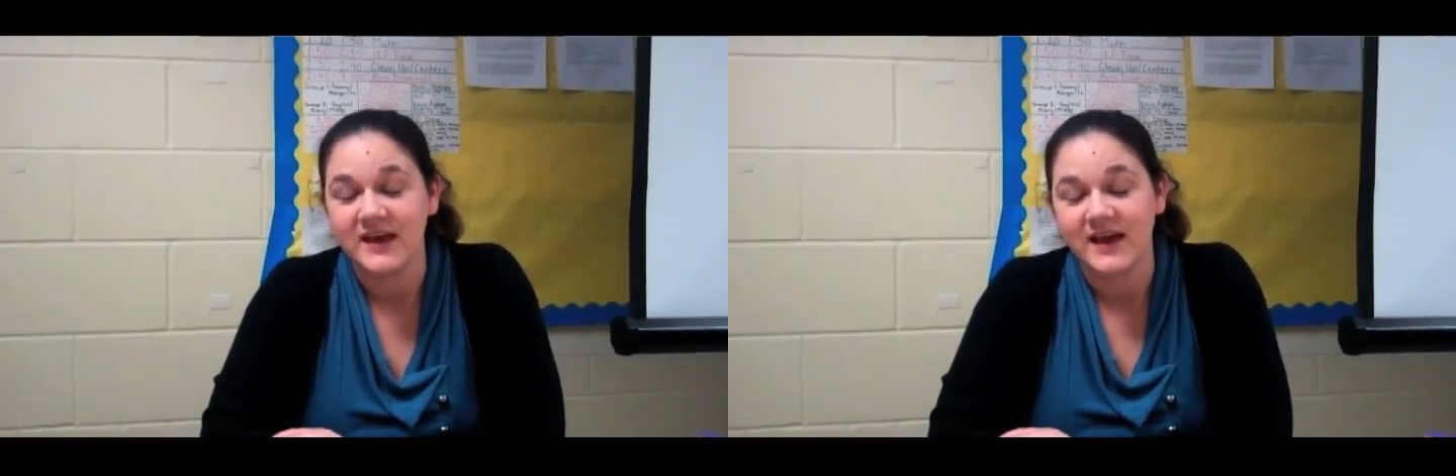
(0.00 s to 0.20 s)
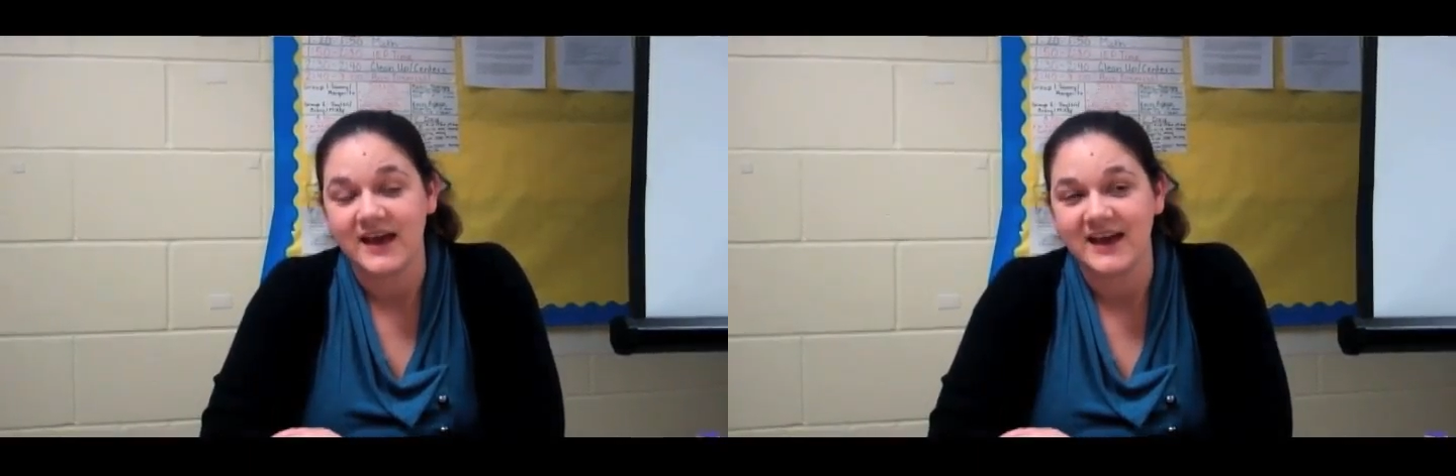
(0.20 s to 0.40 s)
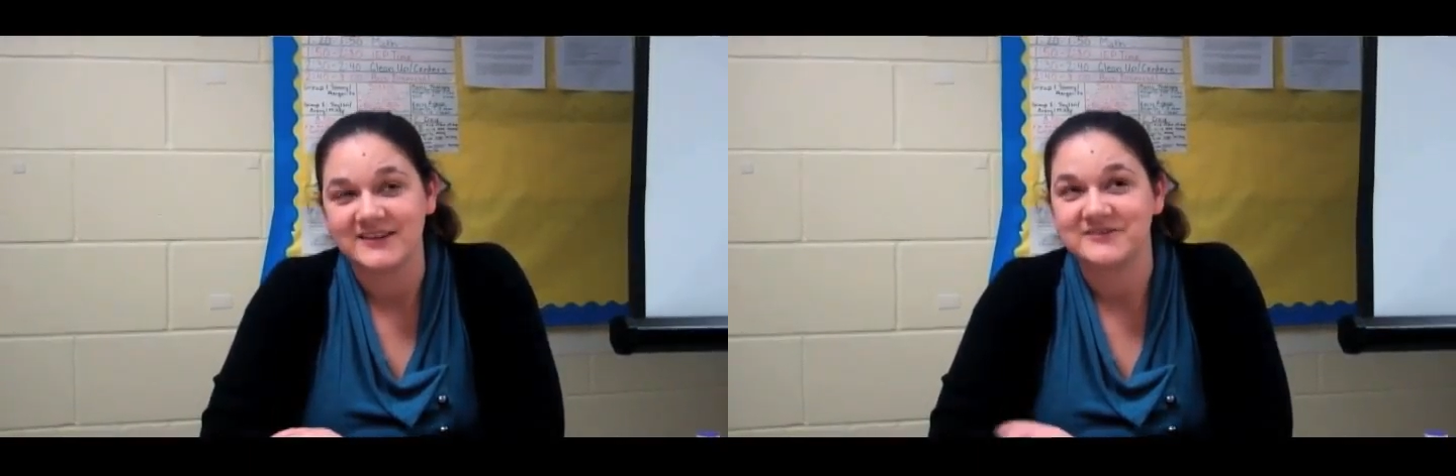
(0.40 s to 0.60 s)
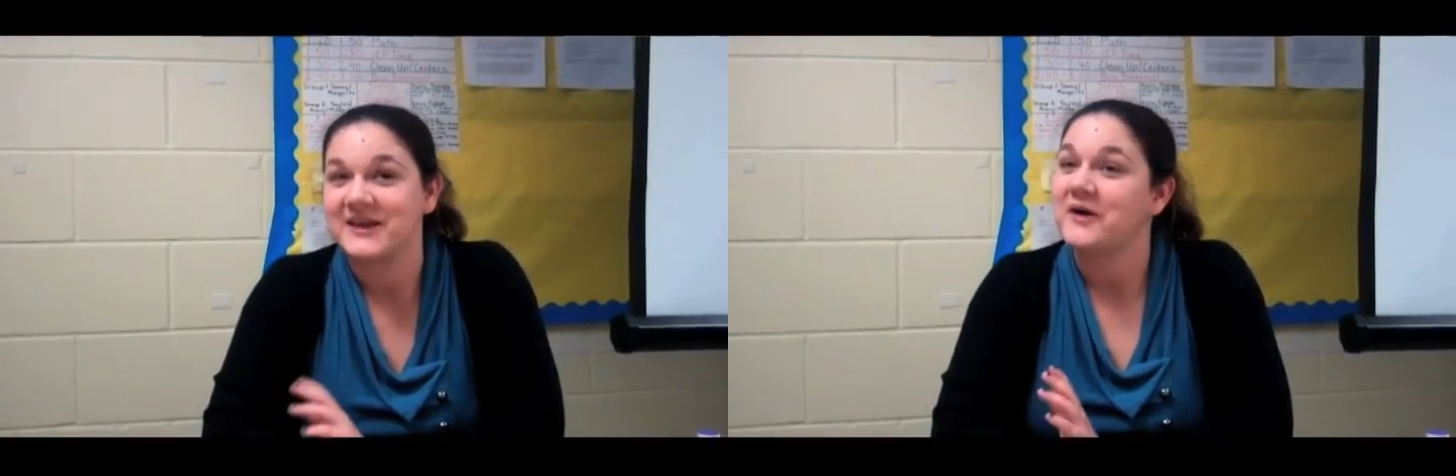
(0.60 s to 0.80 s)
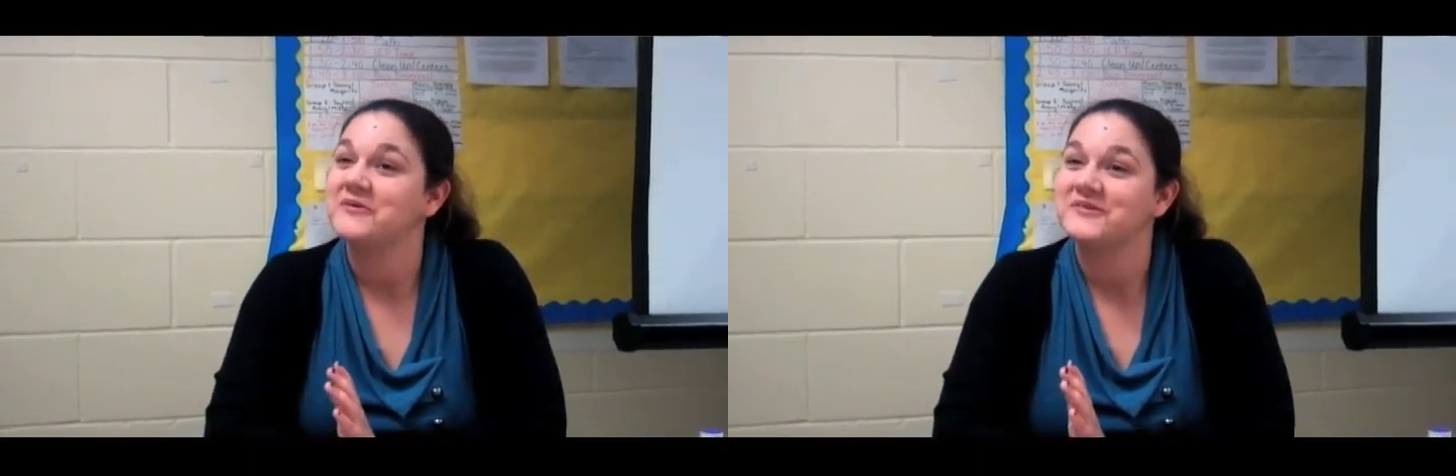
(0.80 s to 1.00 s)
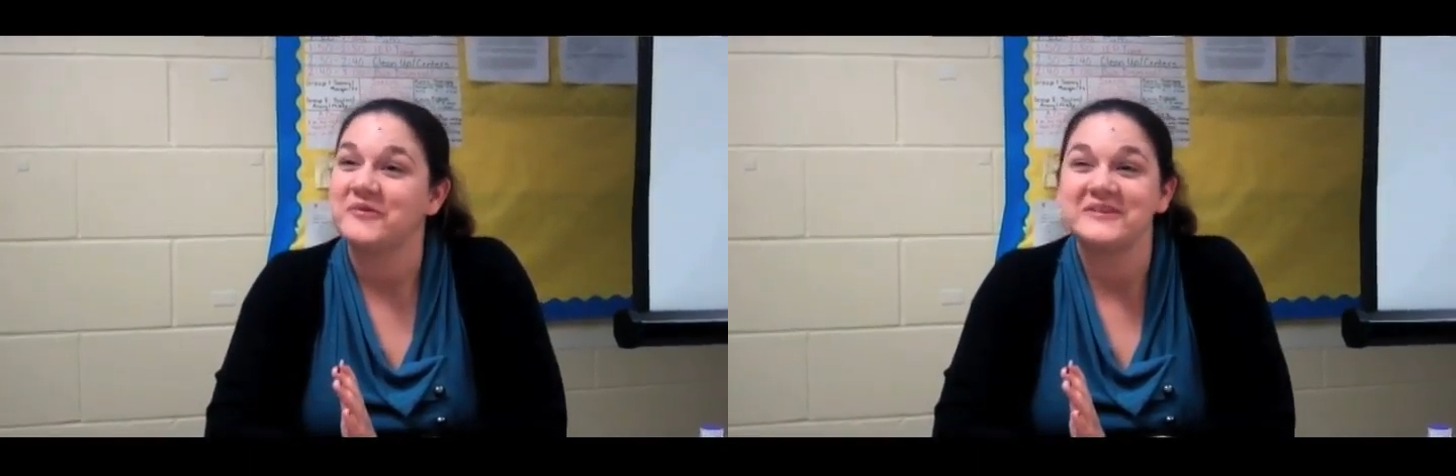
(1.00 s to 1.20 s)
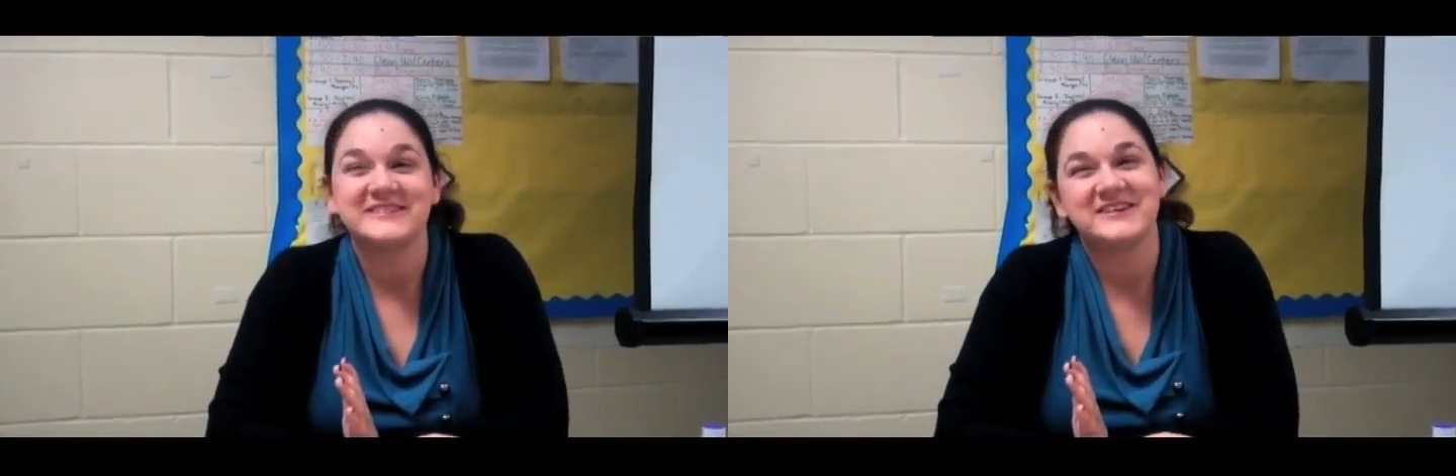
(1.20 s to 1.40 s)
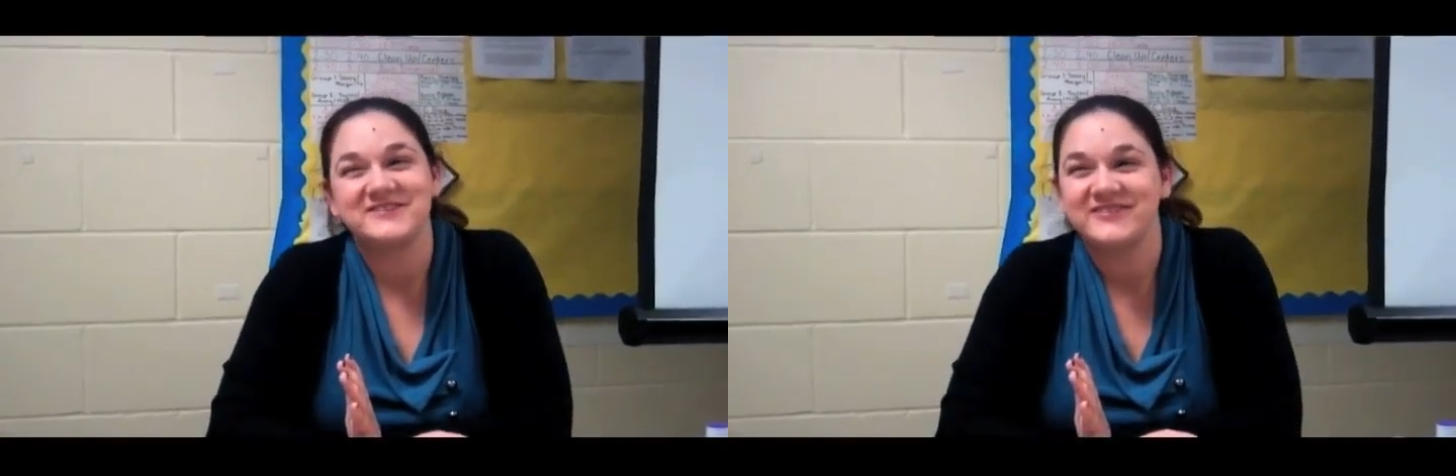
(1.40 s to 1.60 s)
And so that one always
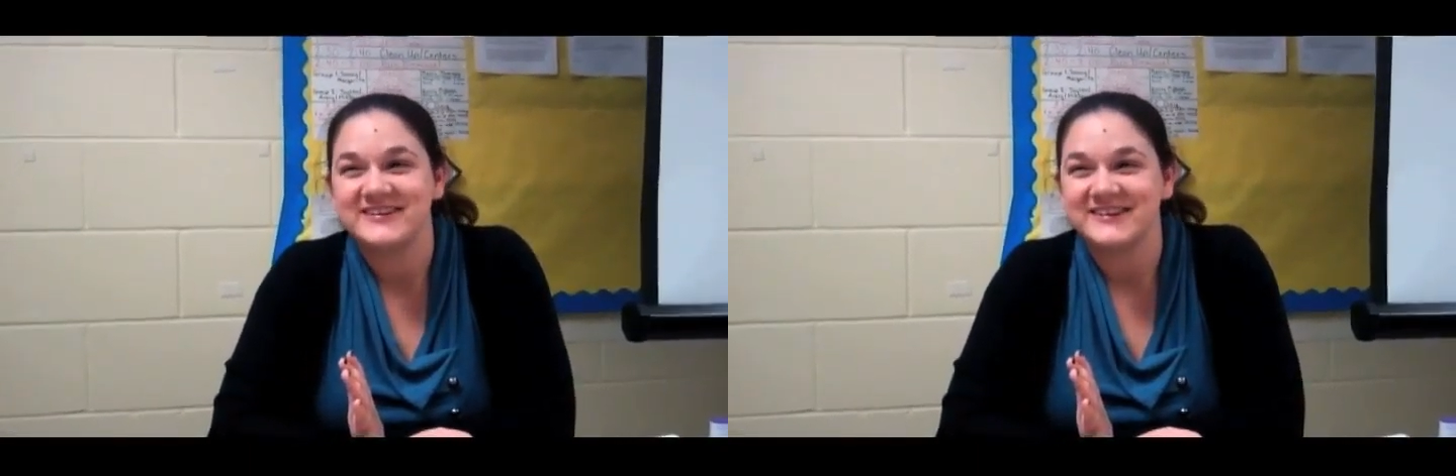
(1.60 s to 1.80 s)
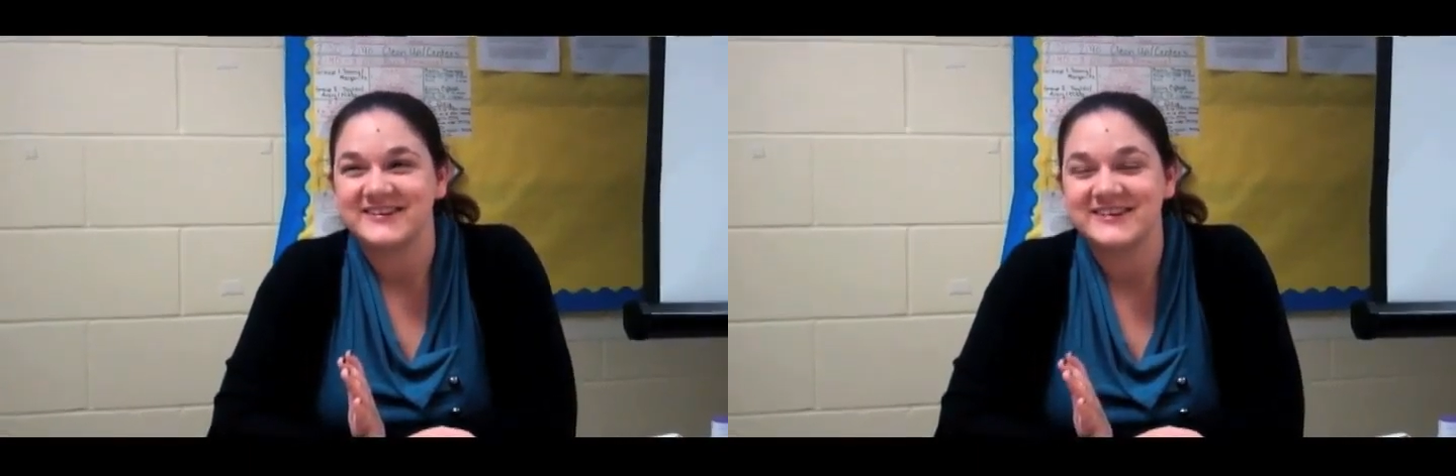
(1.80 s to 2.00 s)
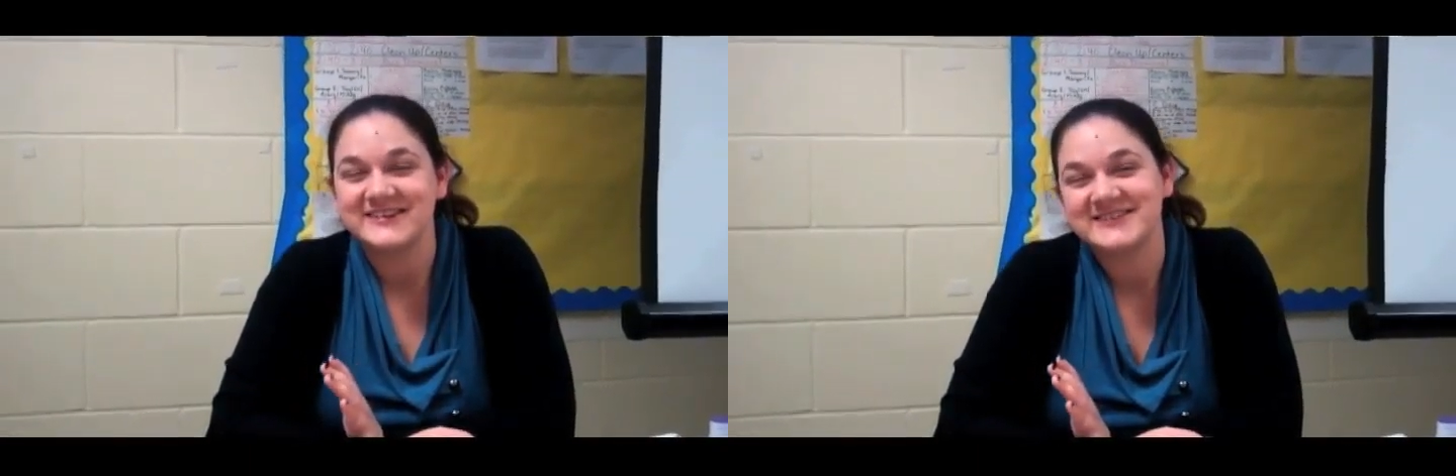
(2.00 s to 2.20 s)
sounded fun to learn,